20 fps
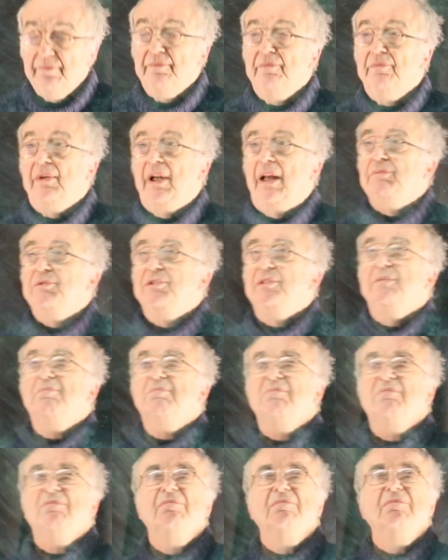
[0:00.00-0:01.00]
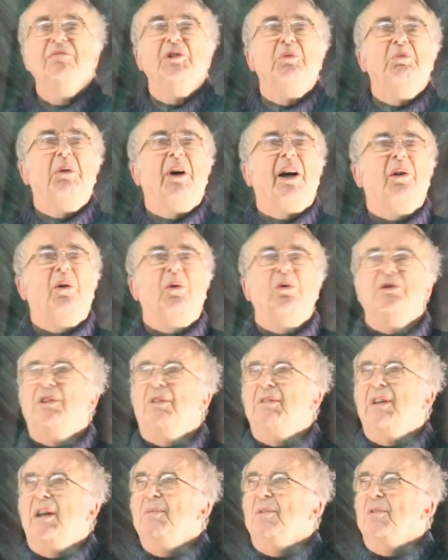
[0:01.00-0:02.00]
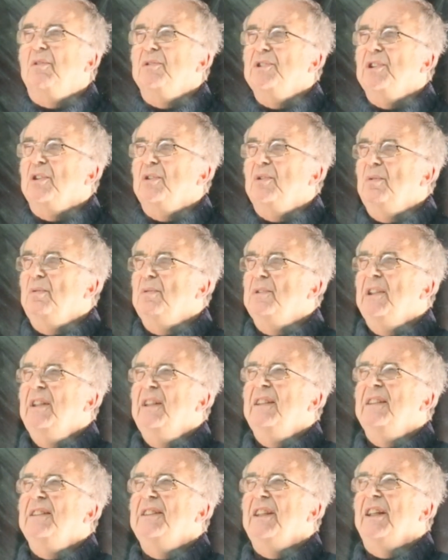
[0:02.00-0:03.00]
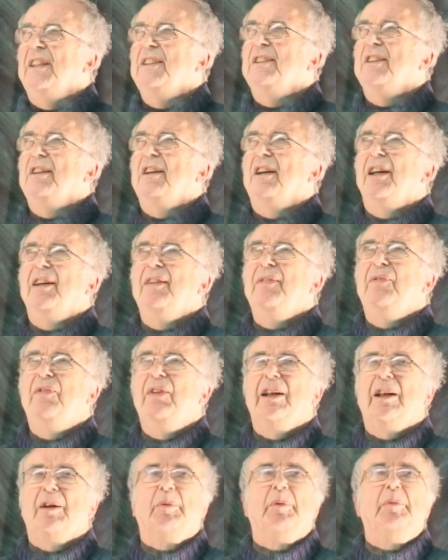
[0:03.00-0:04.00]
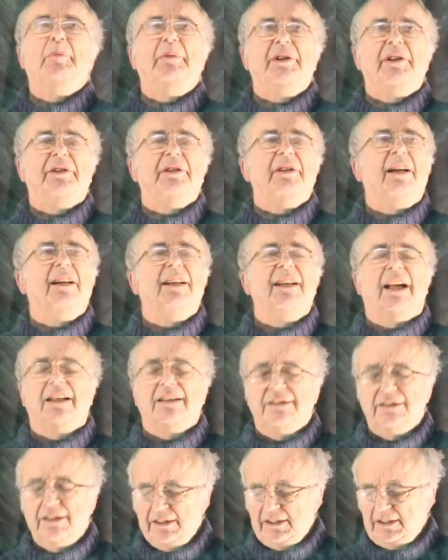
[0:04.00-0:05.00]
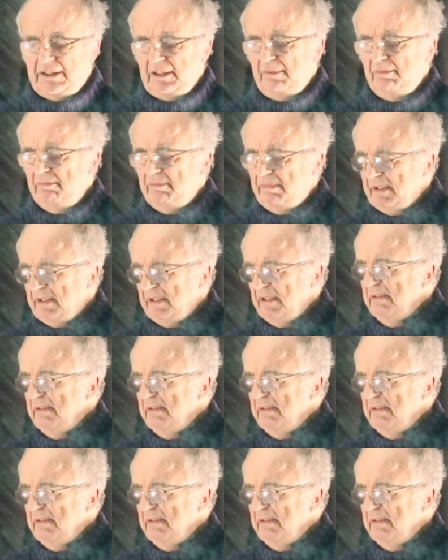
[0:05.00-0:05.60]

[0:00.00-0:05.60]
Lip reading: Perhaps we might also come across it called data envelopment analysis, but